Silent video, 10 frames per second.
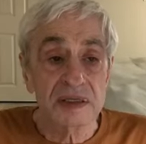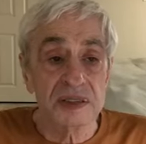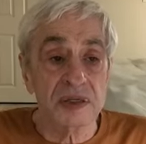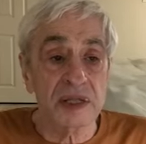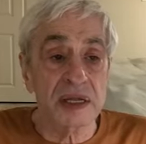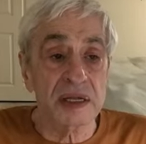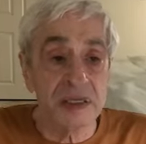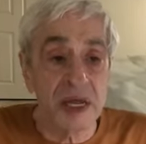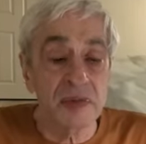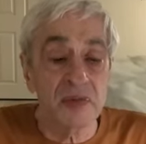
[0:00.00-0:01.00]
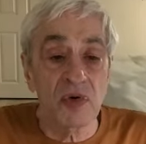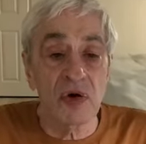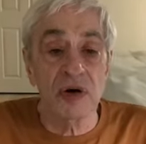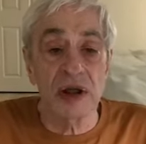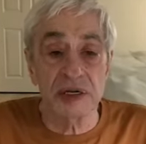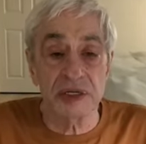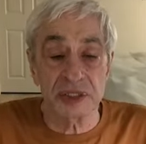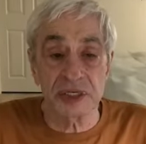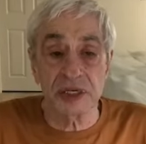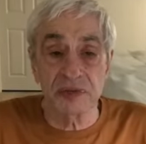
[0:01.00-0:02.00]
So they can take more
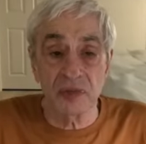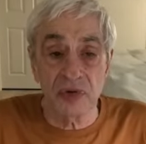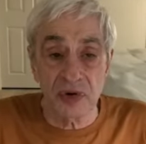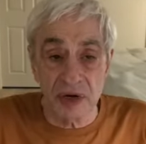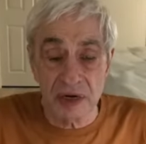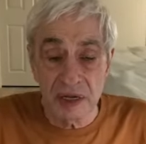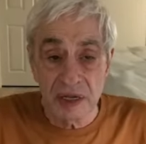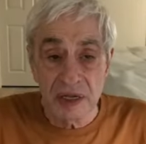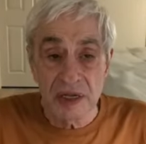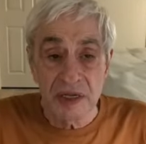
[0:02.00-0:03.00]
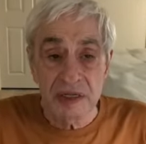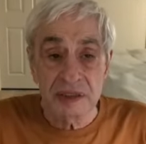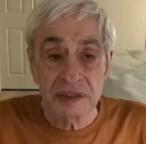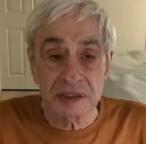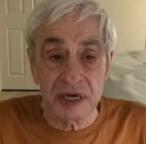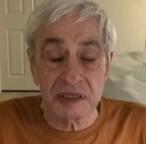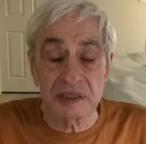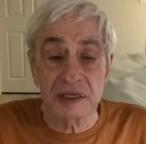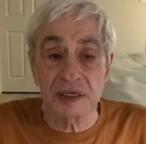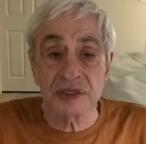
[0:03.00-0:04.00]
energy and more
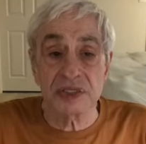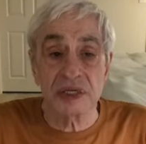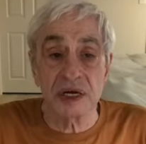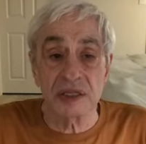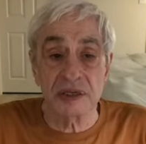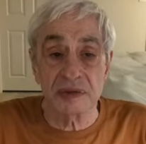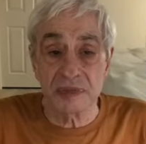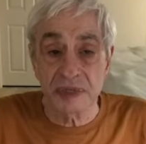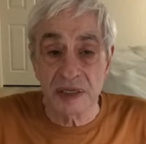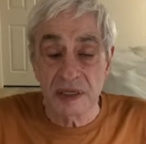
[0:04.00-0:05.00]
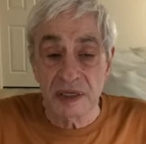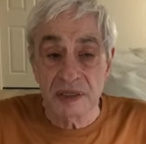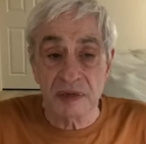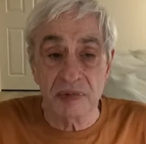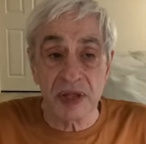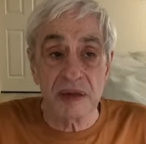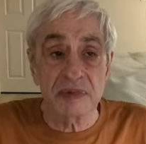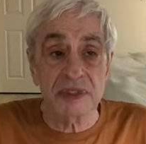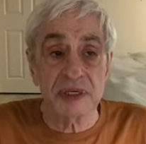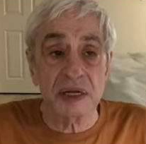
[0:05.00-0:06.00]
Shakti inside them to be
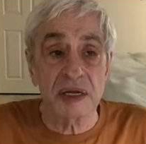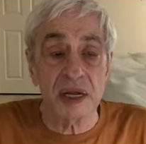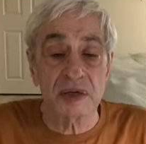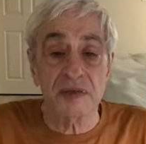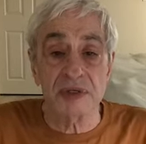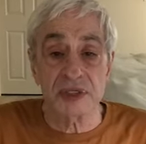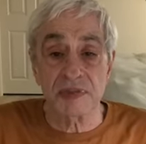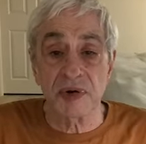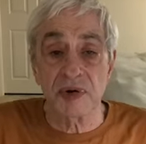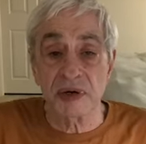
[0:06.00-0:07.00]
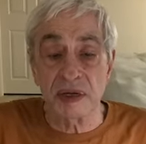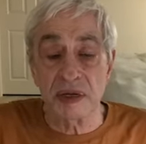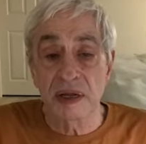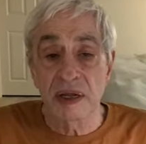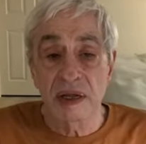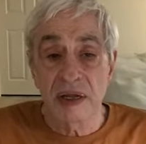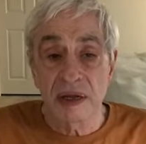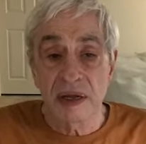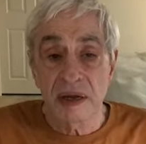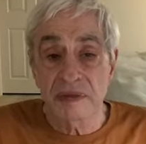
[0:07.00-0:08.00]
able to connect with spirit.
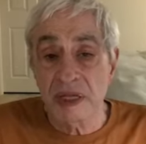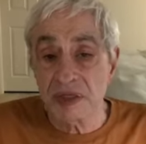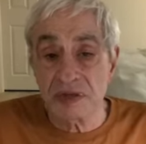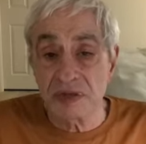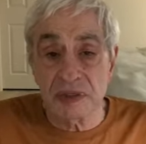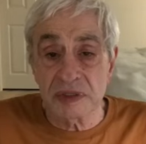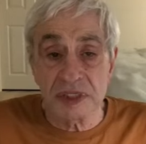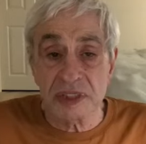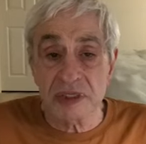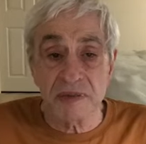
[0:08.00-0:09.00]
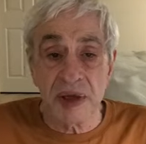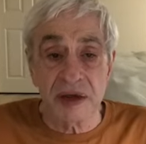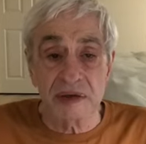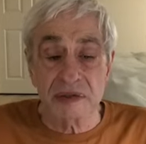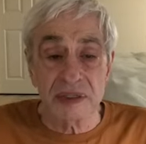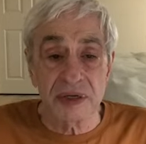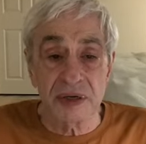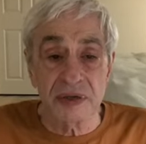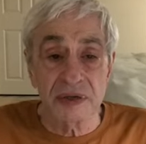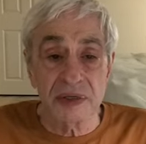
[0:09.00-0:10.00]
I mean, that's what all this is about, you
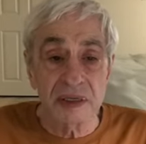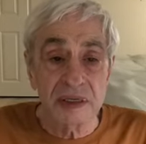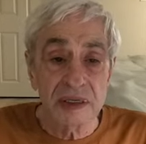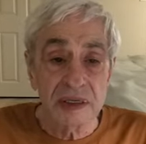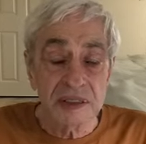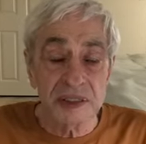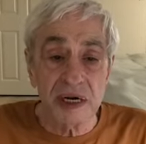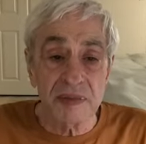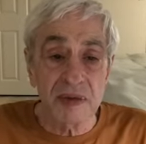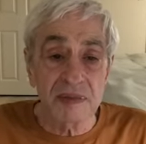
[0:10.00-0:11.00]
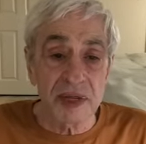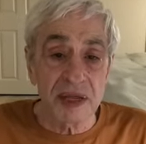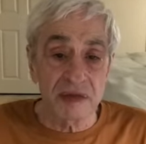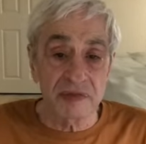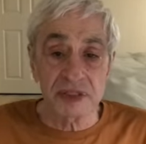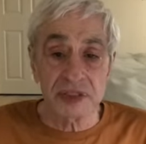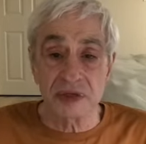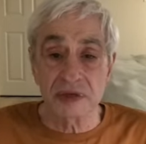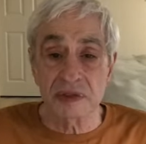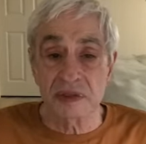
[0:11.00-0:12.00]
know. It's not about me having
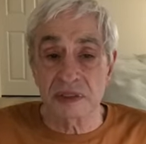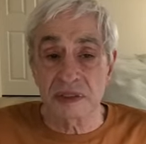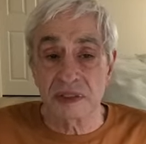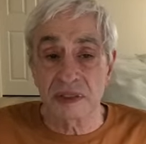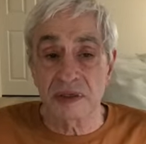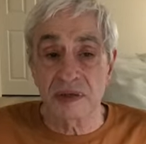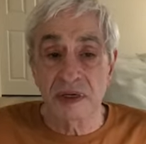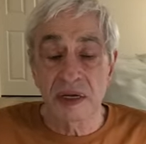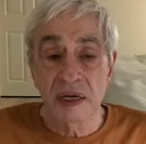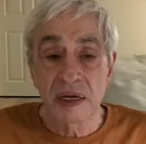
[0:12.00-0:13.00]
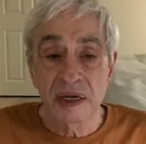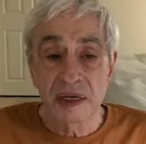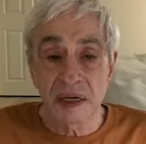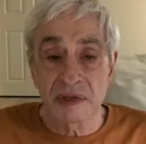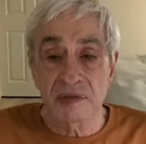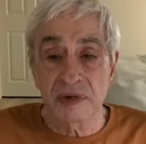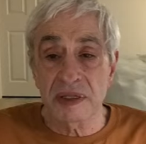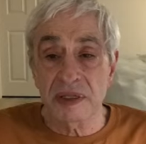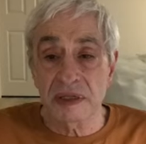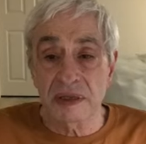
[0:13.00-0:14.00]
students, you know. I
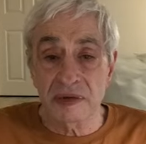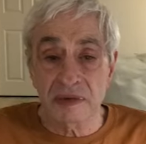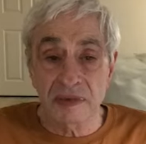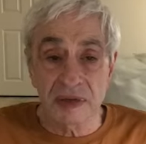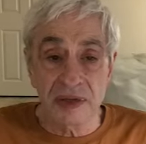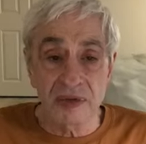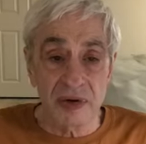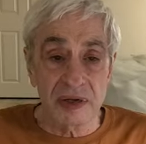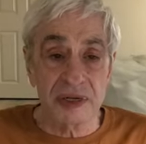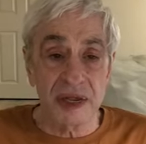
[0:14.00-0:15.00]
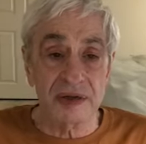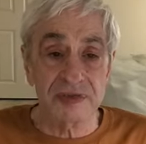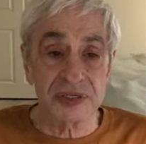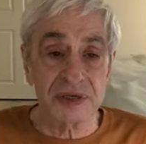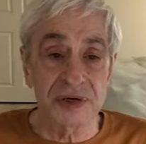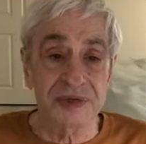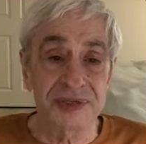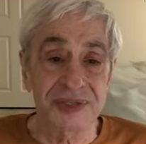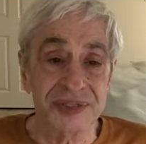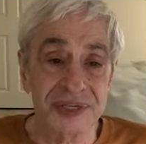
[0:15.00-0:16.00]
really don't really want to have
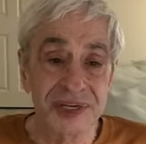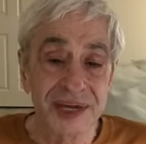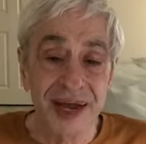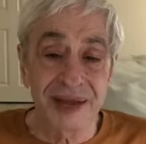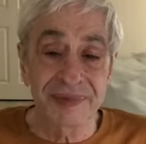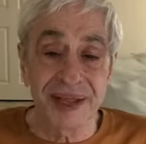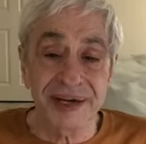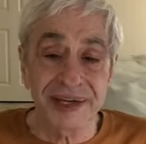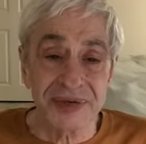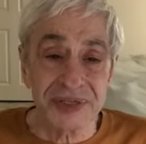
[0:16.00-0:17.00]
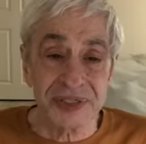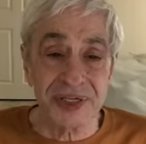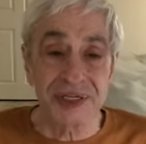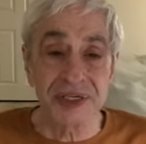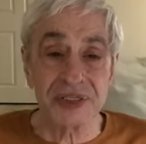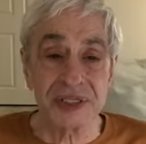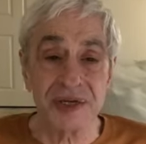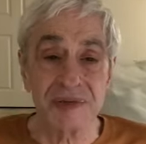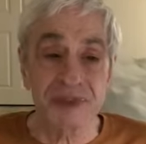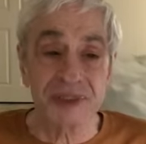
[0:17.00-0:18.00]
students. I'm not interested in
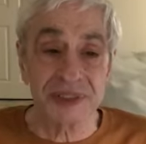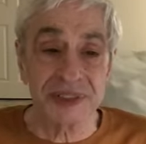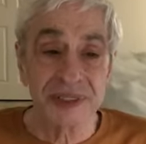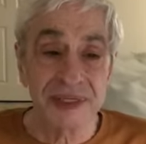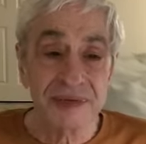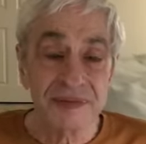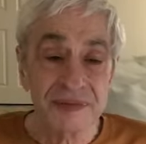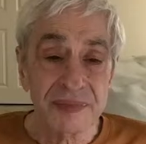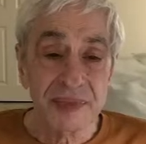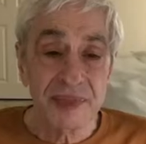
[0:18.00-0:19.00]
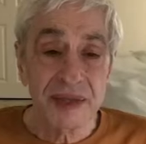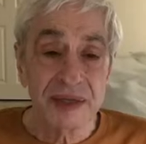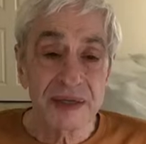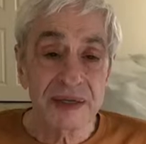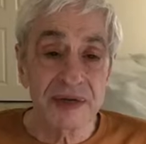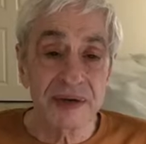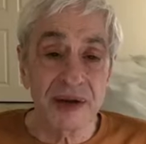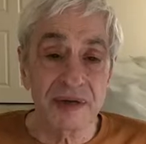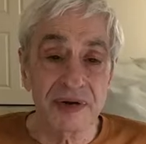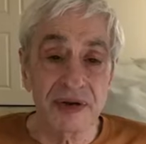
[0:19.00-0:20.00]
disciples. You know,
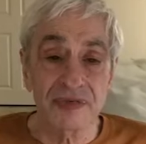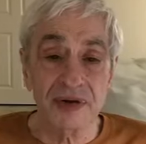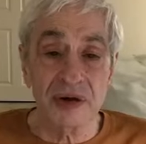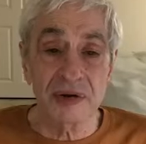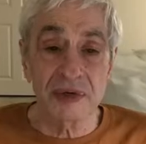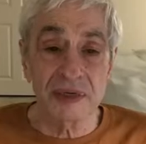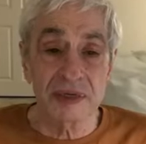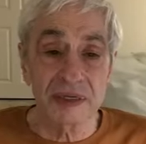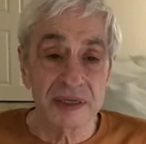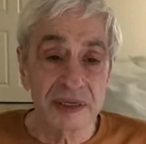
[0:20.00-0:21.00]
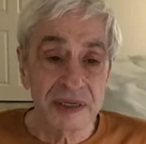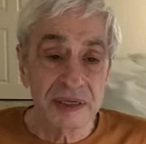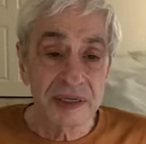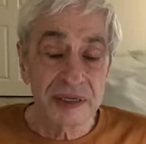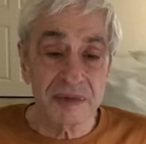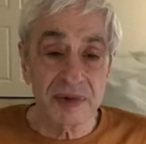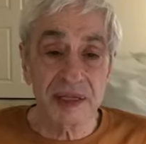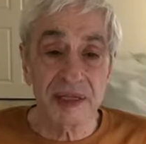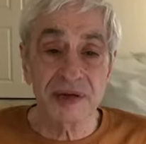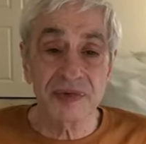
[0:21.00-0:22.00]
I have enough karma in my
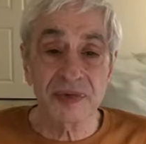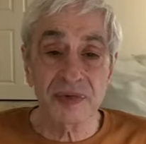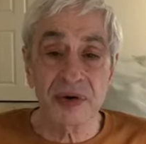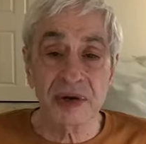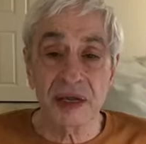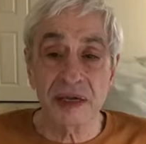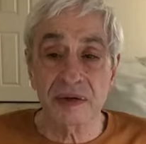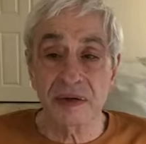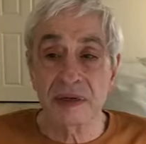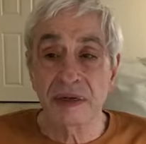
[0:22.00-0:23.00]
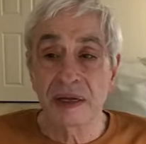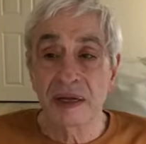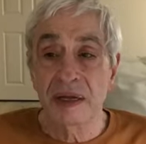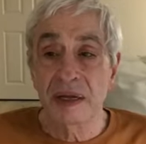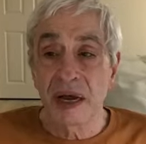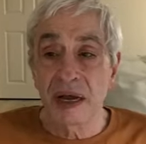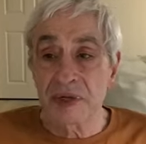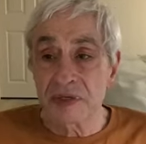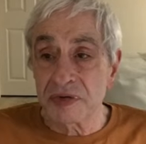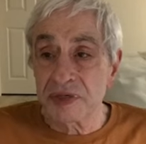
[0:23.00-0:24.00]
life to work out. I'm
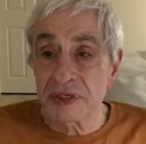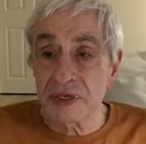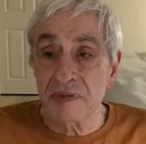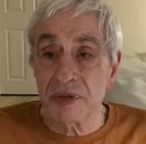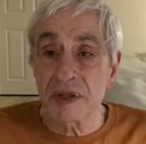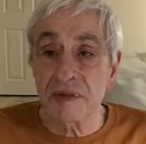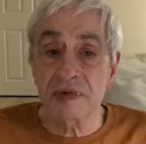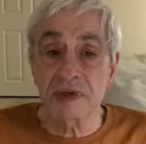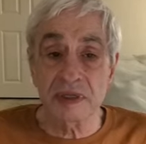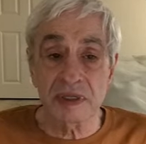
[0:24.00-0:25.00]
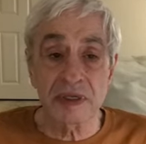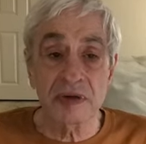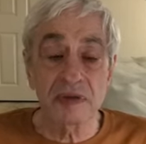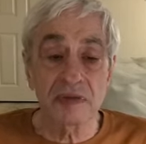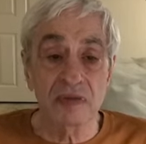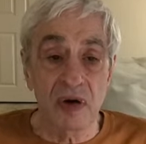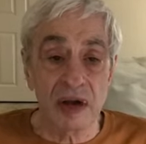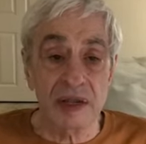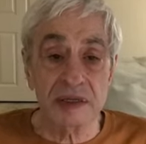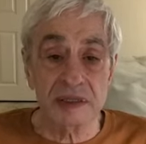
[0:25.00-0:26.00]
interested in people
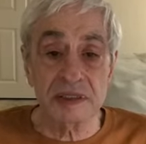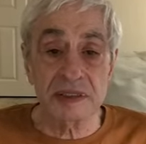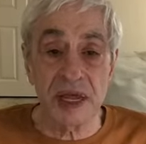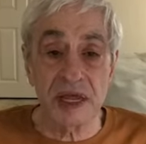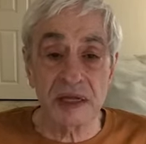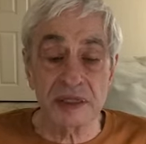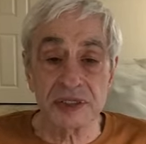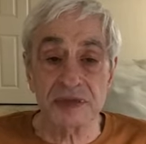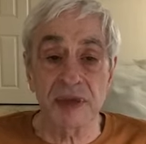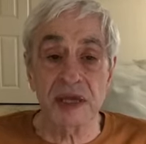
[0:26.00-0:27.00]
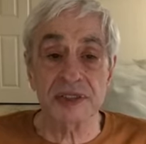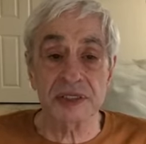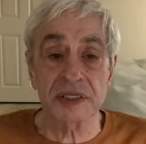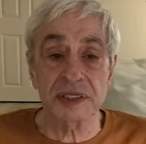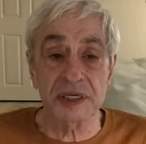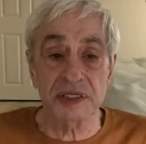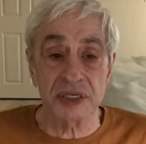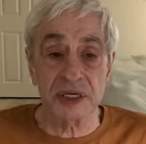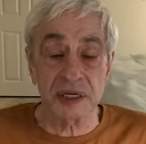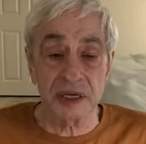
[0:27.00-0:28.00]
wanting to take this amazing
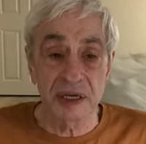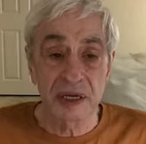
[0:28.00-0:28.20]
teaching